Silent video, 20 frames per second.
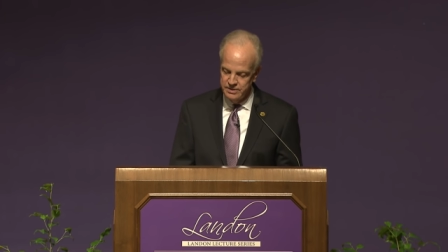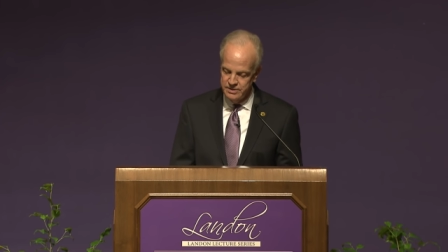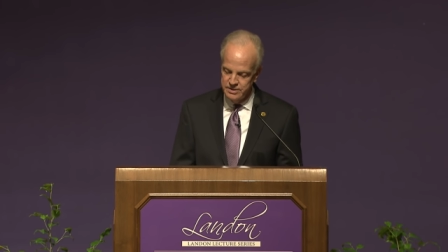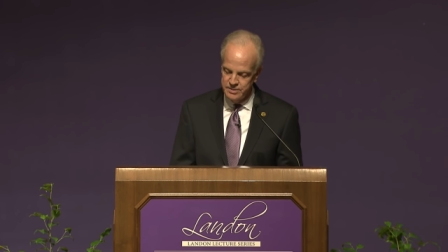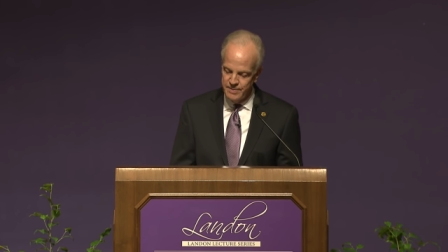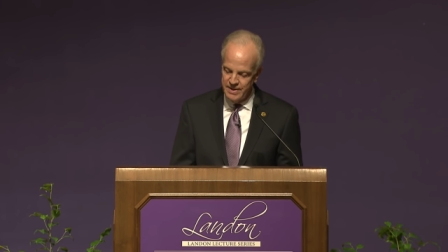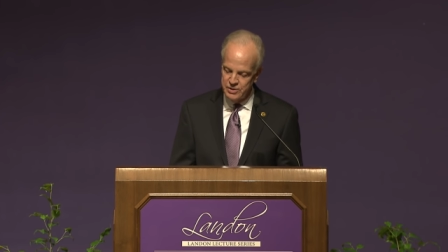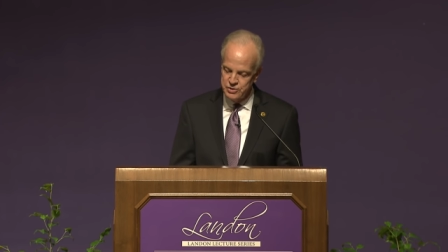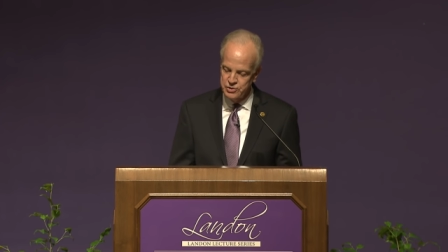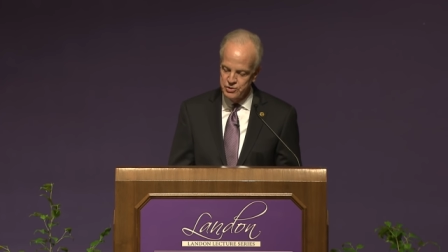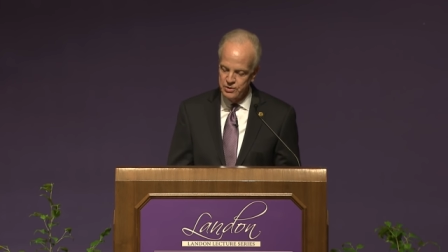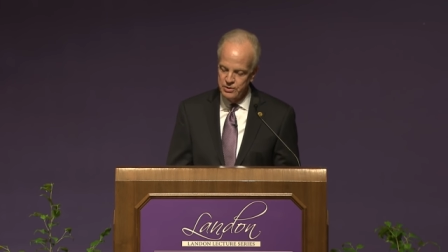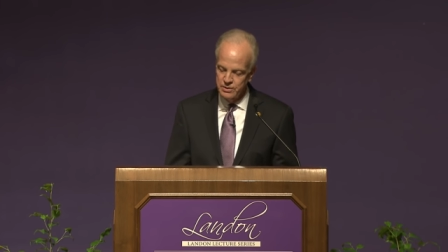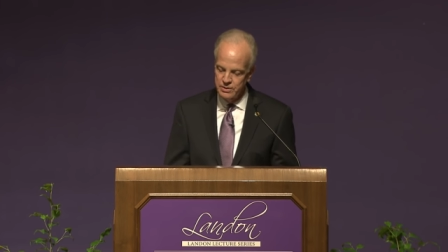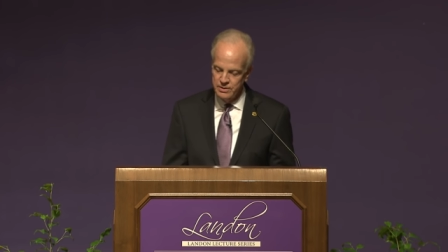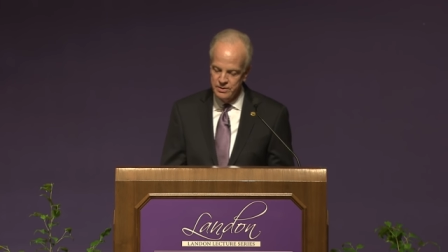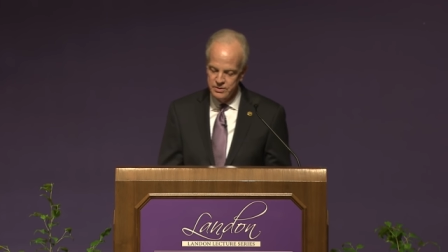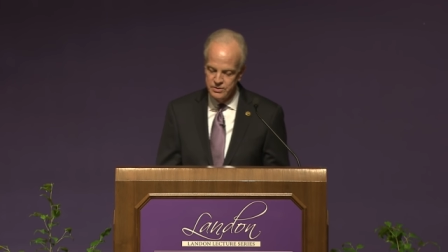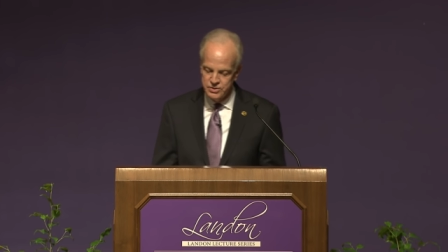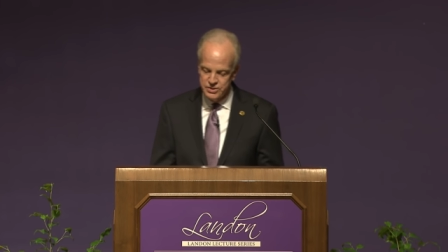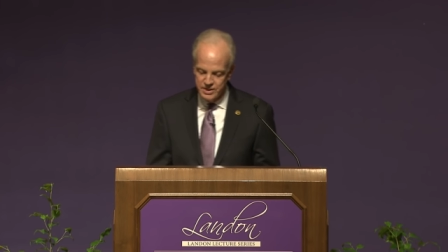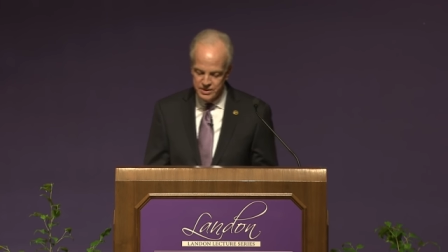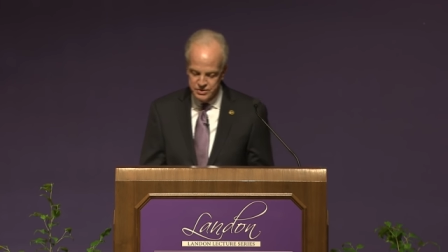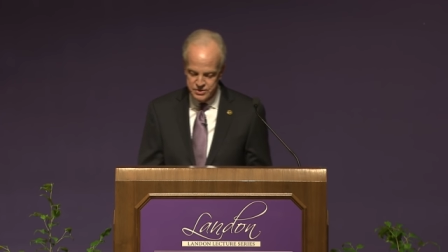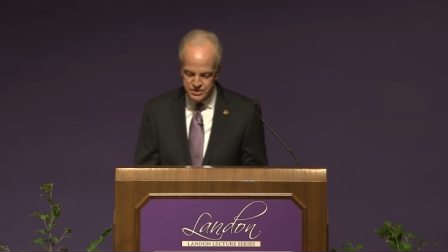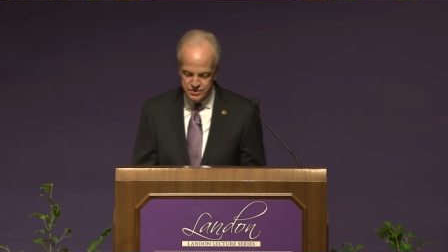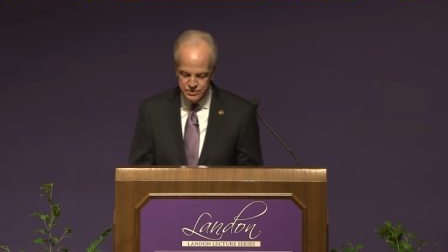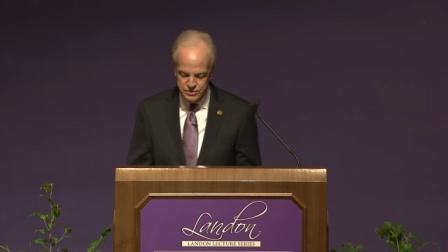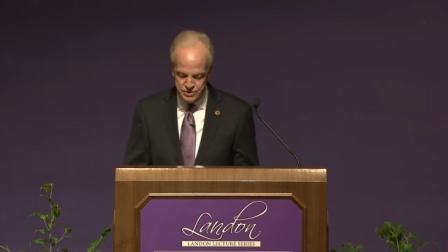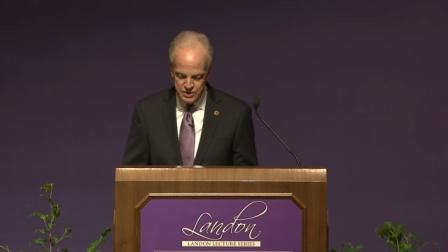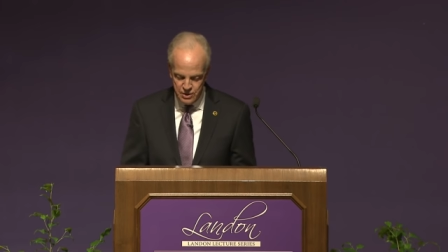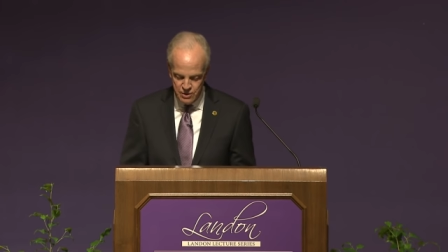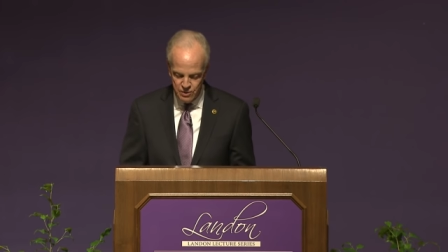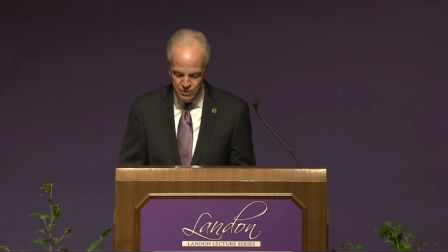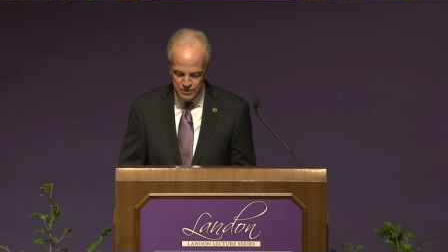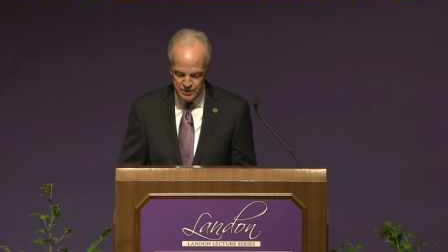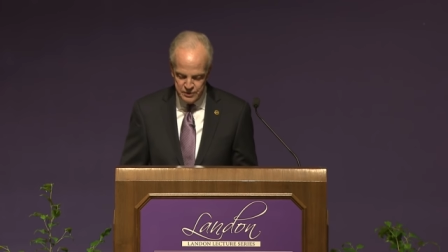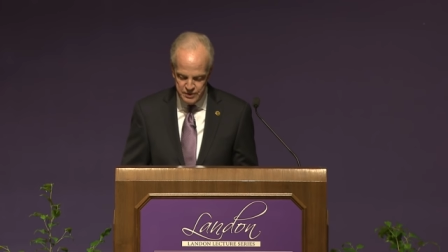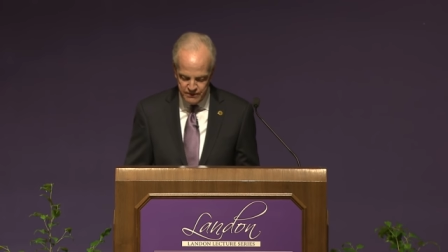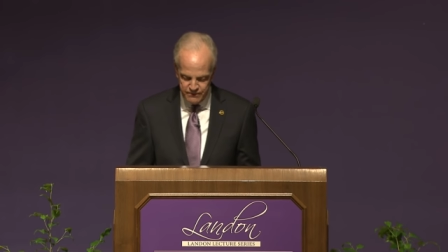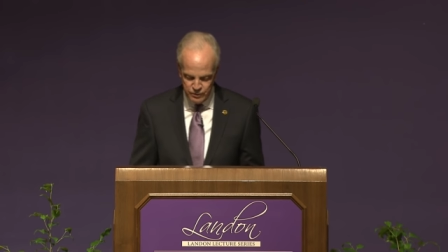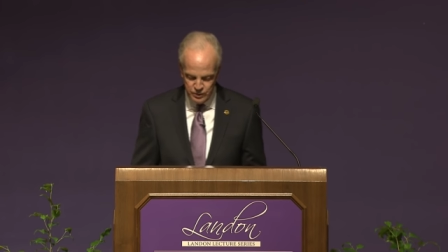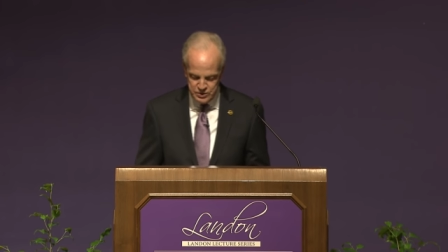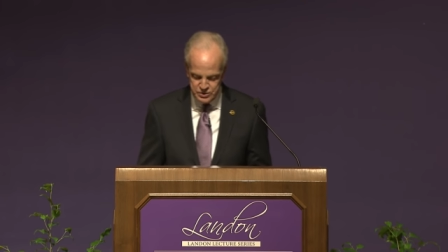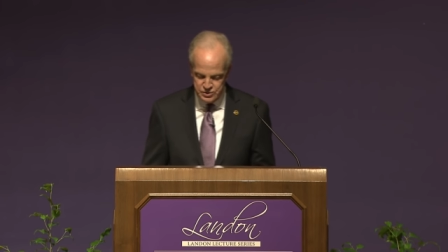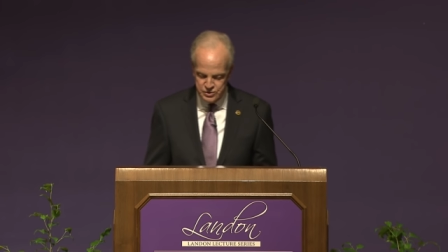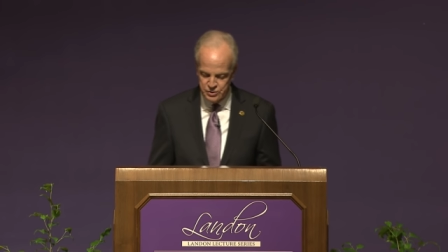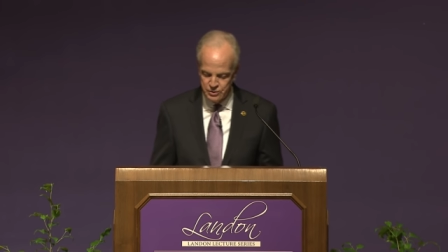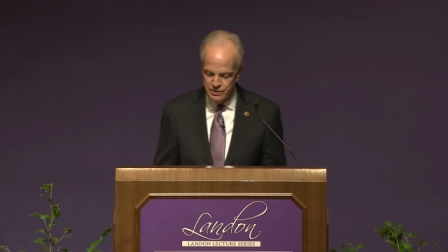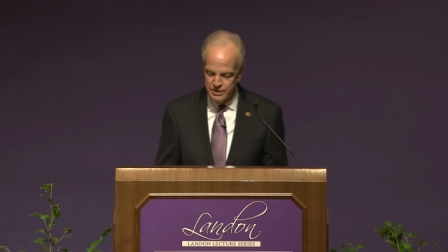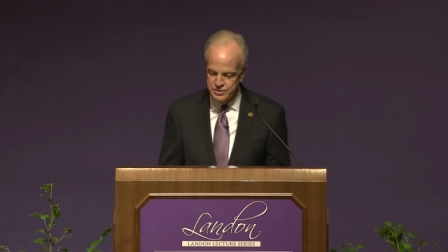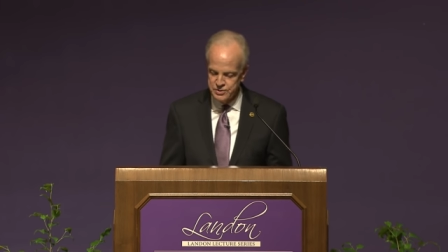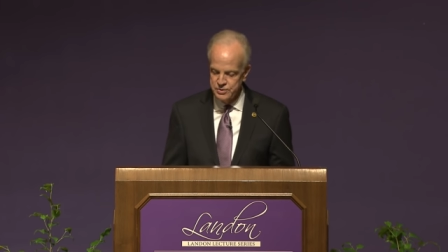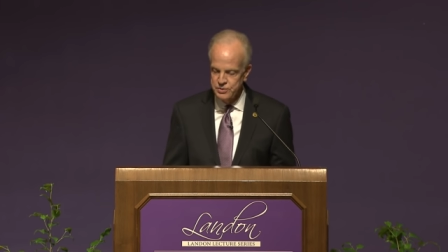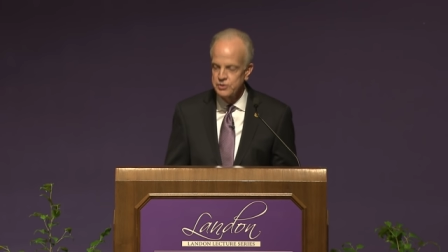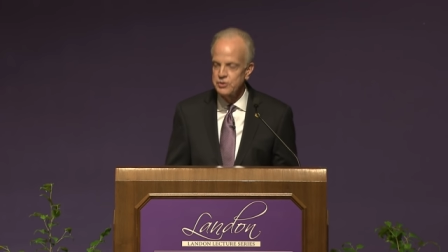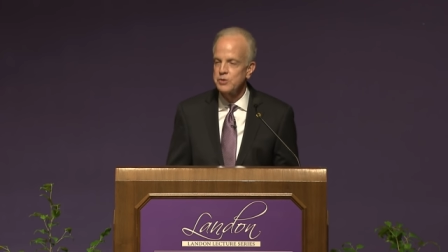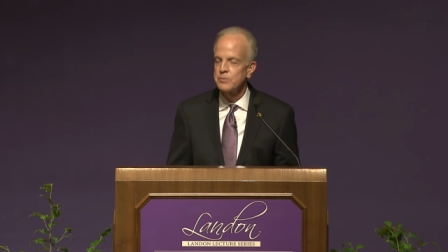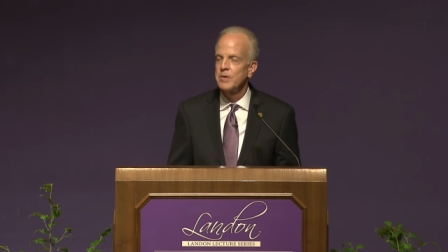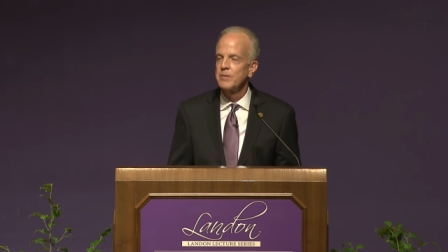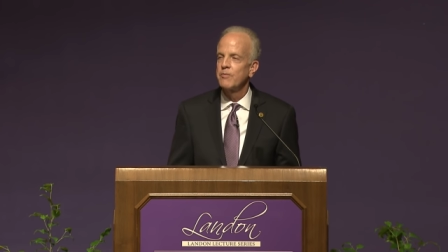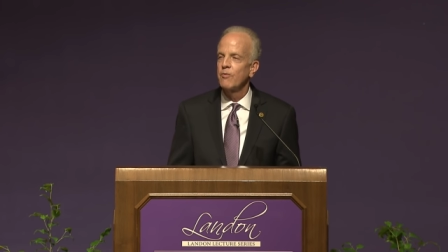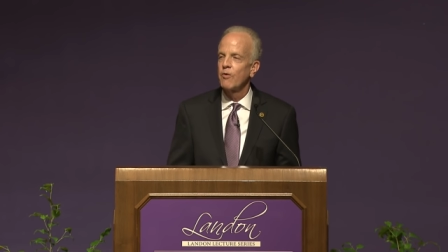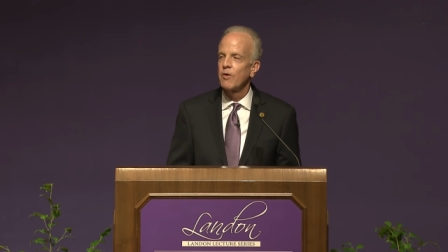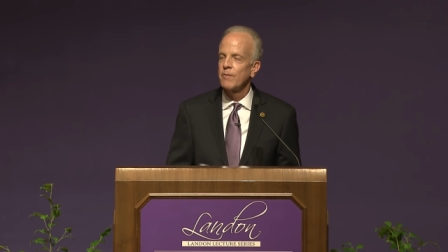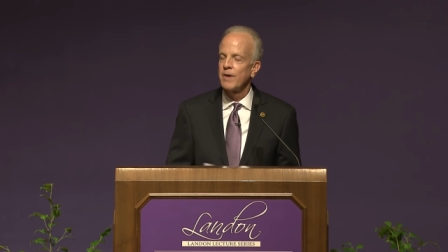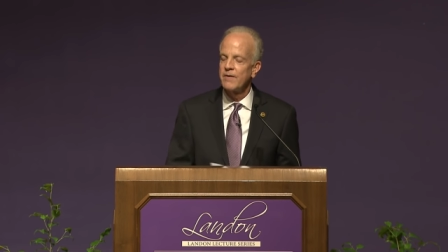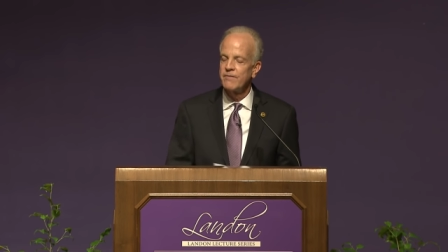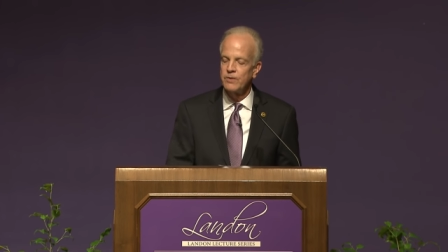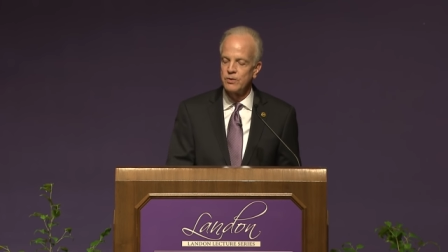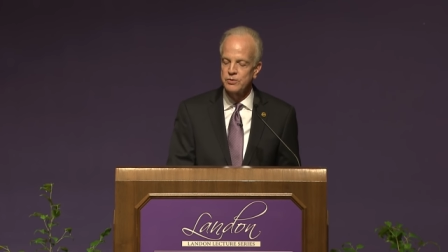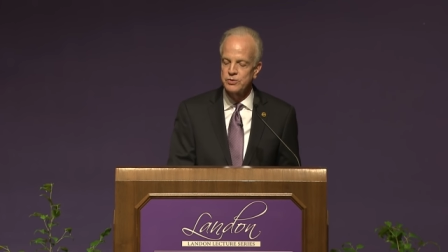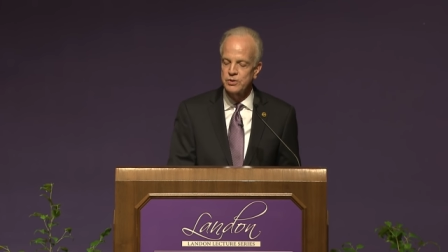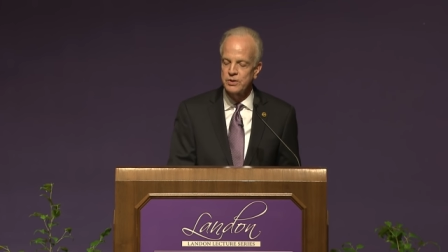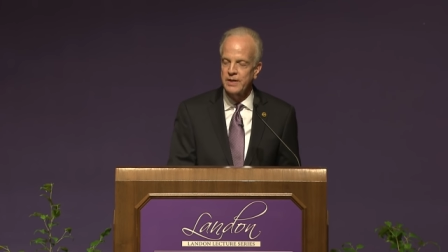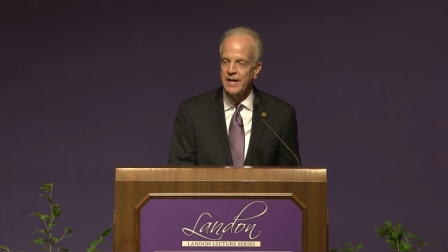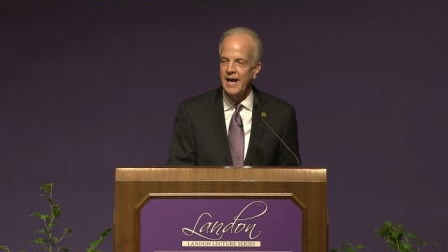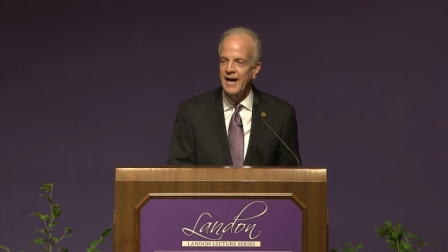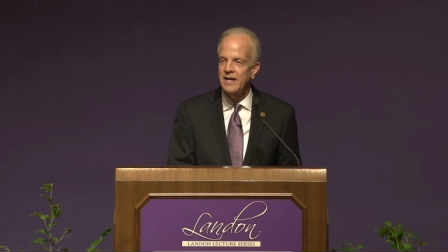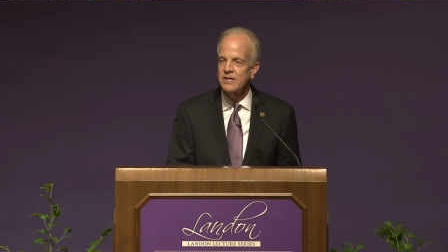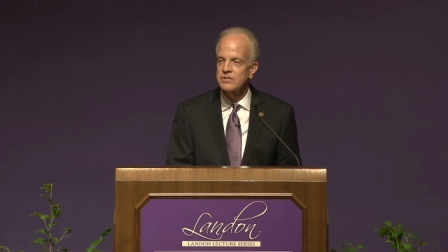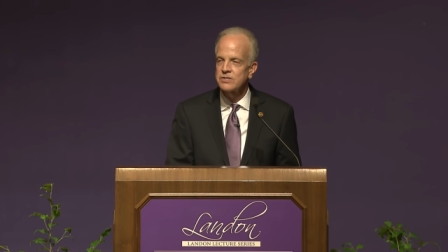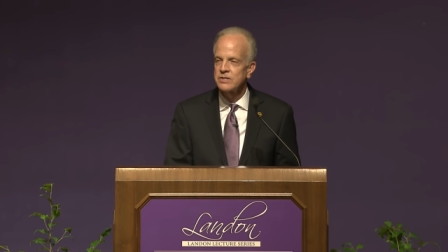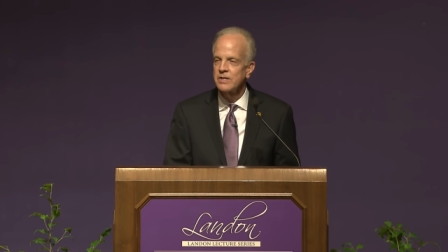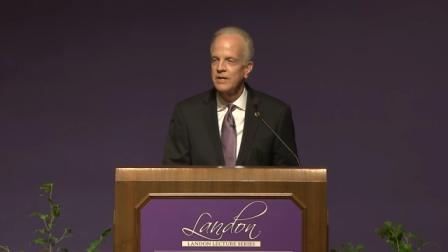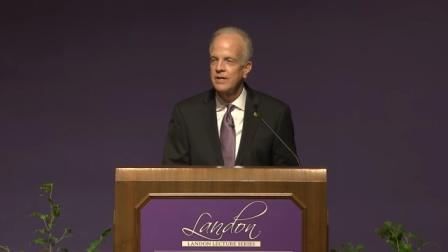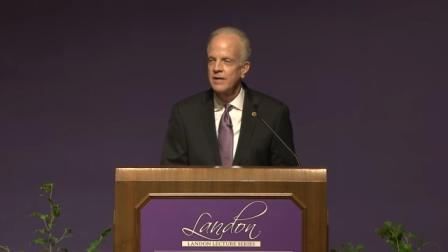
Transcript: to make sure citizens know that their voices are listened to before my votes are cast.